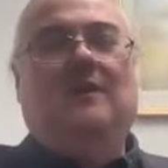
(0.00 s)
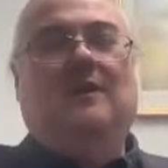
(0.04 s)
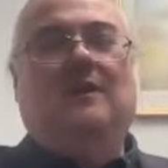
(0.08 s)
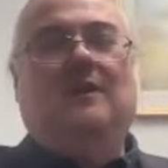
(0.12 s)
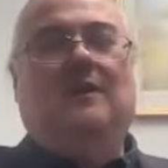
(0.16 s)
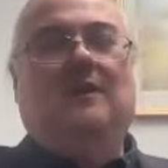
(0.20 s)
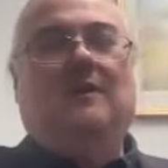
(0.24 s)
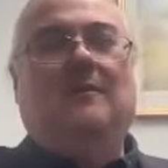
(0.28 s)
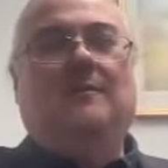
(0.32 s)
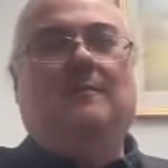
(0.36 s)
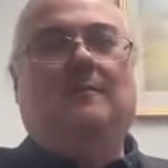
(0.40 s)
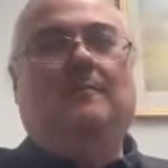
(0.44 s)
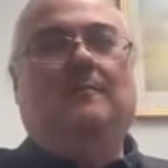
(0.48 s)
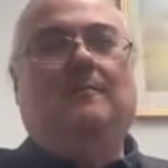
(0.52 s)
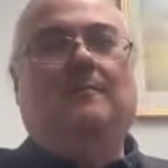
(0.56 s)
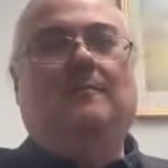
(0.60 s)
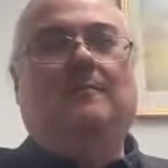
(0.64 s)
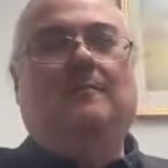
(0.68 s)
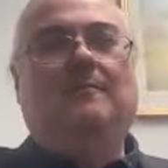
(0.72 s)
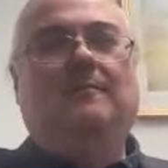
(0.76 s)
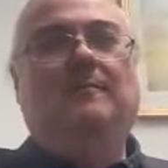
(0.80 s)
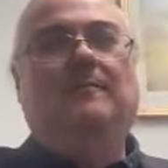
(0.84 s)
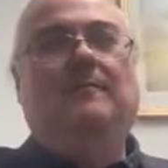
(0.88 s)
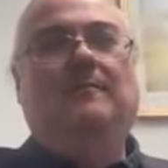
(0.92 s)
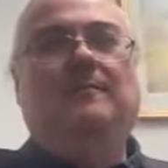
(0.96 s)
Um,
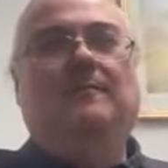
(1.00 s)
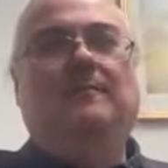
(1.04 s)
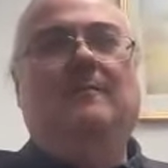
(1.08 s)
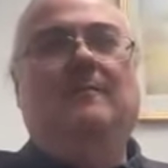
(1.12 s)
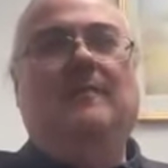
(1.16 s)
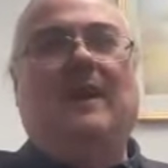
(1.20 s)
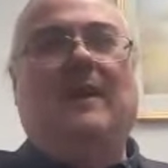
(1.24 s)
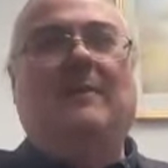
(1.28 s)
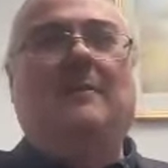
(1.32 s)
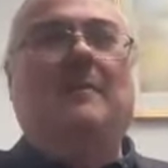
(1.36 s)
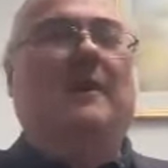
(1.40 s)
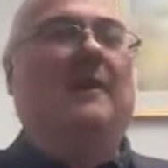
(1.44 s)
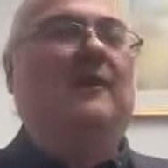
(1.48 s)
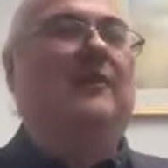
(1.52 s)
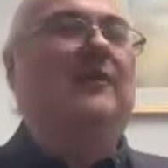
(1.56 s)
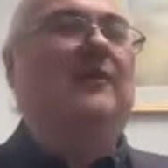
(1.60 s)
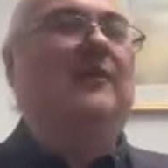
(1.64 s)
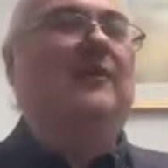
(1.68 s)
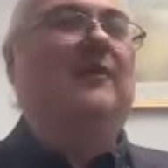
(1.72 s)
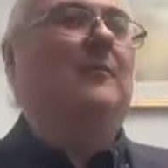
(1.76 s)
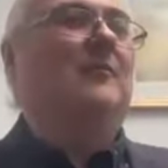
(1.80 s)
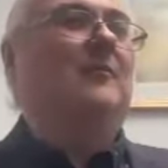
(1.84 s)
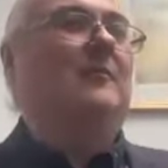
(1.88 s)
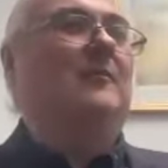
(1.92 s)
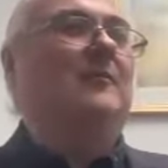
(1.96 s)
that might
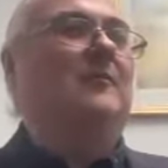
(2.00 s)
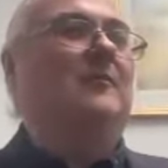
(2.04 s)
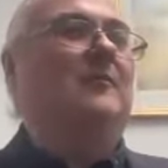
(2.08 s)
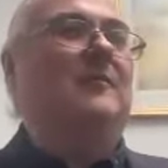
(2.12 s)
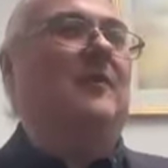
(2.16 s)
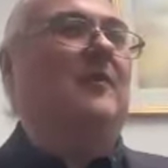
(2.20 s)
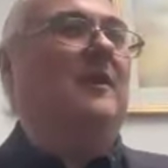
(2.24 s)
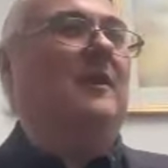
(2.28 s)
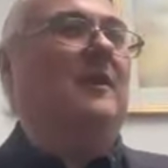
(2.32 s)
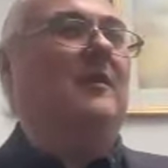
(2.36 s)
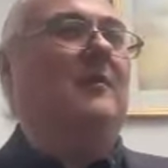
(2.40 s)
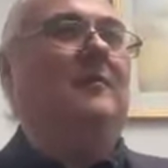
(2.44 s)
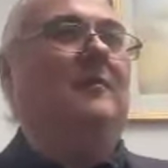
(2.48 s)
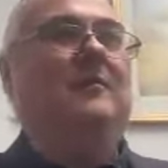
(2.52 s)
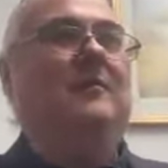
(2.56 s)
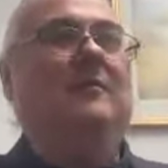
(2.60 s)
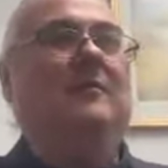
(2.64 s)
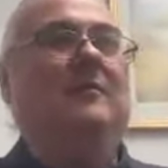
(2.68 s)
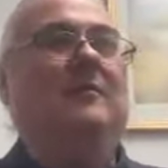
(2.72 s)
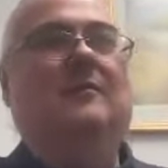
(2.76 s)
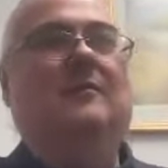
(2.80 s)
sound very